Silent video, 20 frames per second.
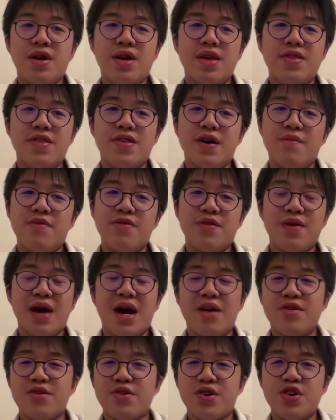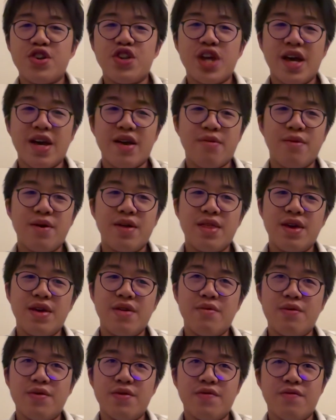in terms of how you could check whether
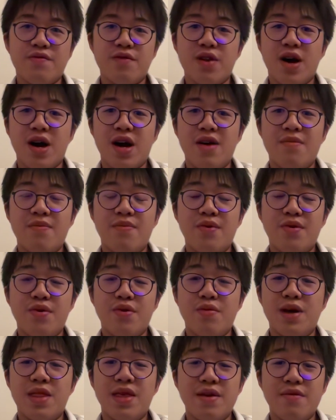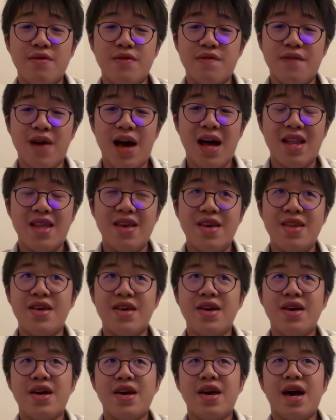it was reliable, whether it was valid,